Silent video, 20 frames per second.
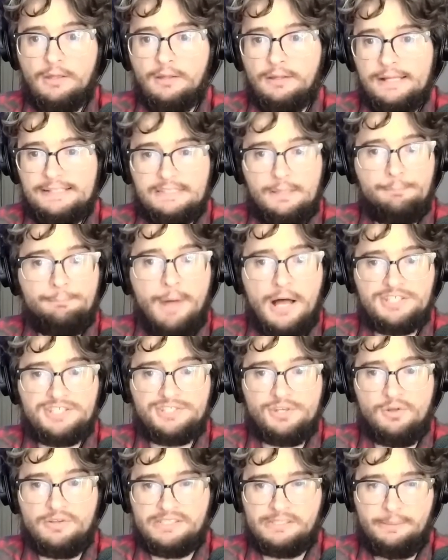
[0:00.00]
it's a
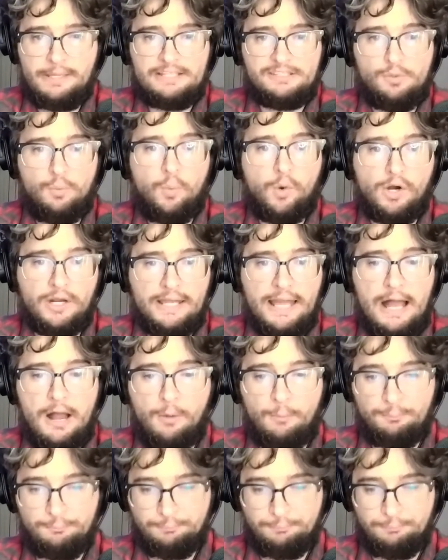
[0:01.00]
muscle, it's something I get to work out,